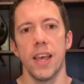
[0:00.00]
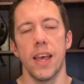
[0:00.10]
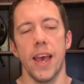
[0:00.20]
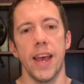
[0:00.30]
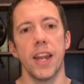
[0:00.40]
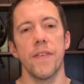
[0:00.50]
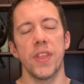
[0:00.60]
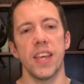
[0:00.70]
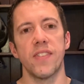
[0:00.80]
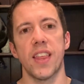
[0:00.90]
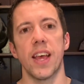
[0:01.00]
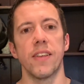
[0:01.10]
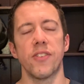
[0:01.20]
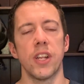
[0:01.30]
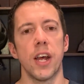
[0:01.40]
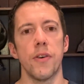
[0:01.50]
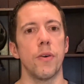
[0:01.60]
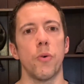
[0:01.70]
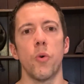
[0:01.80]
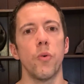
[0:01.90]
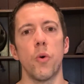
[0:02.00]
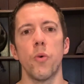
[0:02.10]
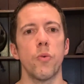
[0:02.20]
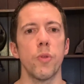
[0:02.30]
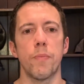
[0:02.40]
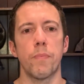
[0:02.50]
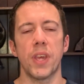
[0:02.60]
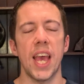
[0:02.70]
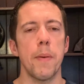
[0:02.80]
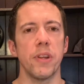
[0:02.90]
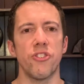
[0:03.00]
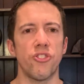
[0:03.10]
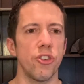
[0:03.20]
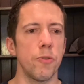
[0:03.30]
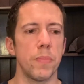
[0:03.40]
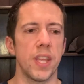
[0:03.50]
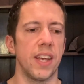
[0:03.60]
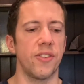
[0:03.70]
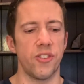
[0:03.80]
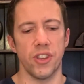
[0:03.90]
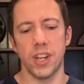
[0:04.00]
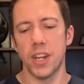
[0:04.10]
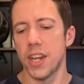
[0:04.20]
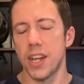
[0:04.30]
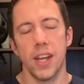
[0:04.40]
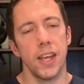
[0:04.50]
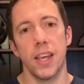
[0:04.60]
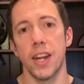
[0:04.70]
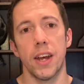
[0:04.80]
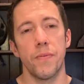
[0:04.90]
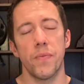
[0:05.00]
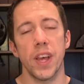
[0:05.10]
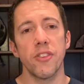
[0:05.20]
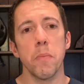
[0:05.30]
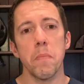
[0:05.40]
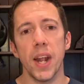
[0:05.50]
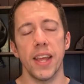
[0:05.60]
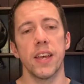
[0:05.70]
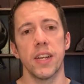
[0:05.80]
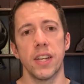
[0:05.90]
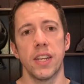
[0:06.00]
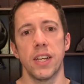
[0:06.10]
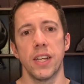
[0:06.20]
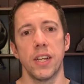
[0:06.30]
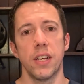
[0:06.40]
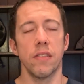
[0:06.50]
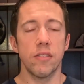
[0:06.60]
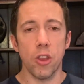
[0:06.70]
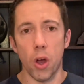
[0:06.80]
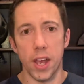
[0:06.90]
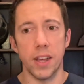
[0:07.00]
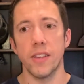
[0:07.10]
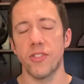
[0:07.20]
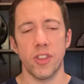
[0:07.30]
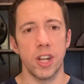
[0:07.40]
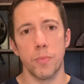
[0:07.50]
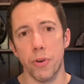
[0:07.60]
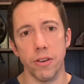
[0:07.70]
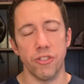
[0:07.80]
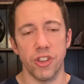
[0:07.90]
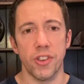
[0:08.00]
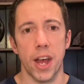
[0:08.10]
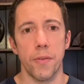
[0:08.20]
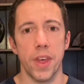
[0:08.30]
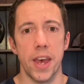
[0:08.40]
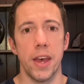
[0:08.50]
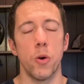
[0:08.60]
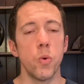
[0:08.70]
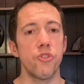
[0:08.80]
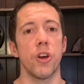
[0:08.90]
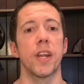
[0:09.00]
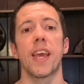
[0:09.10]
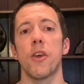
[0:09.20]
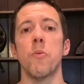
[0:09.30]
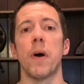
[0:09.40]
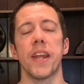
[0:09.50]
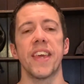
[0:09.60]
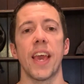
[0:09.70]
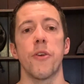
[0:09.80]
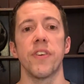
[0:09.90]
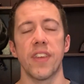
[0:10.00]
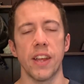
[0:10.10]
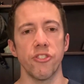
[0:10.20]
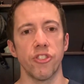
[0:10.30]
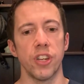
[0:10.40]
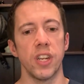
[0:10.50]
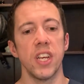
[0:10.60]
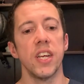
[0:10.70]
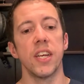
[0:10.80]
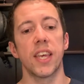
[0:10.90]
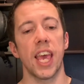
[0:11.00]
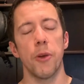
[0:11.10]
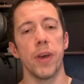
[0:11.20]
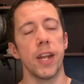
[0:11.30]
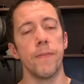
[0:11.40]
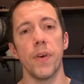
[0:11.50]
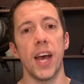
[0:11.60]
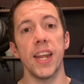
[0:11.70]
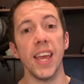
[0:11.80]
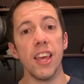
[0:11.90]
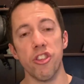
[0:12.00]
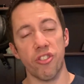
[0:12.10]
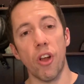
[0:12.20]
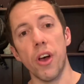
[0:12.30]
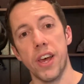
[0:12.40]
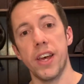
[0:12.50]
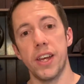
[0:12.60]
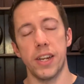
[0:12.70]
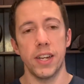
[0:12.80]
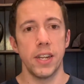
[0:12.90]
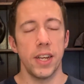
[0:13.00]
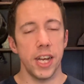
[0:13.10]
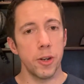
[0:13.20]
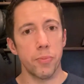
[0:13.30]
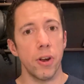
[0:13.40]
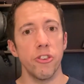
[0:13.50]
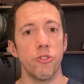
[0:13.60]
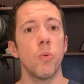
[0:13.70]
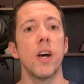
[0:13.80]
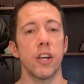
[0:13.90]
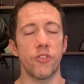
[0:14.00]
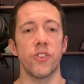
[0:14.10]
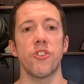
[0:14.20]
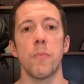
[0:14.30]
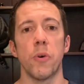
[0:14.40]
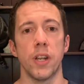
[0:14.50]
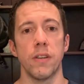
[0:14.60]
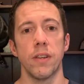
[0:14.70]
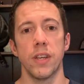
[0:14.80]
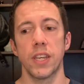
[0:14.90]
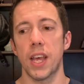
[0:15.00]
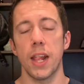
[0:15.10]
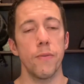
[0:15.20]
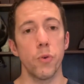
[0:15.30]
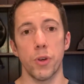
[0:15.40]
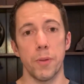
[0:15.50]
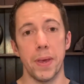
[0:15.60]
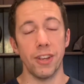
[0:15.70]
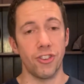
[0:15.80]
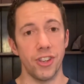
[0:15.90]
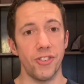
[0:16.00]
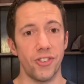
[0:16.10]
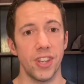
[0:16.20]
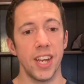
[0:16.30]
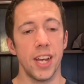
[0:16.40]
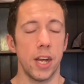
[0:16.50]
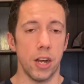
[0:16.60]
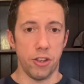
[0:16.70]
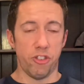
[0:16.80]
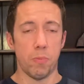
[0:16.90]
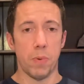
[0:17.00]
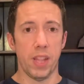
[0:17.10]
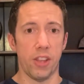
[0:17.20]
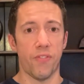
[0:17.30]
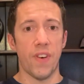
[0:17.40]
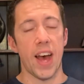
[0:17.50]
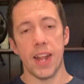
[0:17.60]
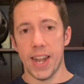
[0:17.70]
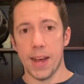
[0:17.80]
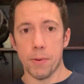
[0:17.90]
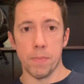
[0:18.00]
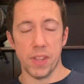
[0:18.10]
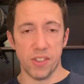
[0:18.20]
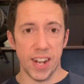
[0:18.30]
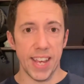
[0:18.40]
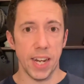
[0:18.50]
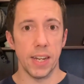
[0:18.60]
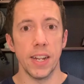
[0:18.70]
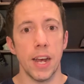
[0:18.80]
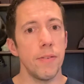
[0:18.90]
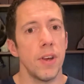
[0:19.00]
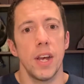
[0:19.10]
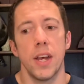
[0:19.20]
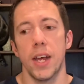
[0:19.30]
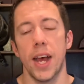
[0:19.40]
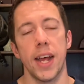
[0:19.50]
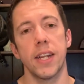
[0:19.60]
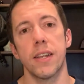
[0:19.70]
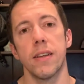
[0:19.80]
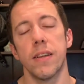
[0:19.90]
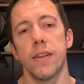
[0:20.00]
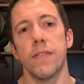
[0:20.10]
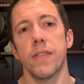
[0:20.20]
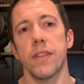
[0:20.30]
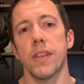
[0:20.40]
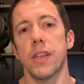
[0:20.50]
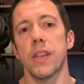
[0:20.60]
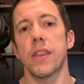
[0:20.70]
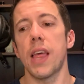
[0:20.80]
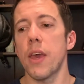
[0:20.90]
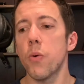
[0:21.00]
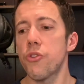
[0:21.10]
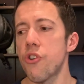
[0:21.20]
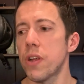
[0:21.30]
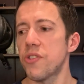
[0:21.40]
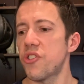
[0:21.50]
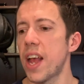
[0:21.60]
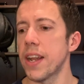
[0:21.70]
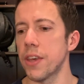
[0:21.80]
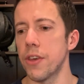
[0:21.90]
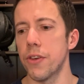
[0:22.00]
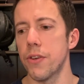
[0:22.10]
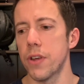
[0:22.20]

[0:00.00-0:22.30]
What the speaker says: any of these things, all the cabbage soup this, and there's a million diets and approaches out there, all trying to get your money, get your attention, and get you in. And each diet and approach works for someone. Okay, they've all got the pictures. I used to be this fat and now I'm this lean, and they all try and sell you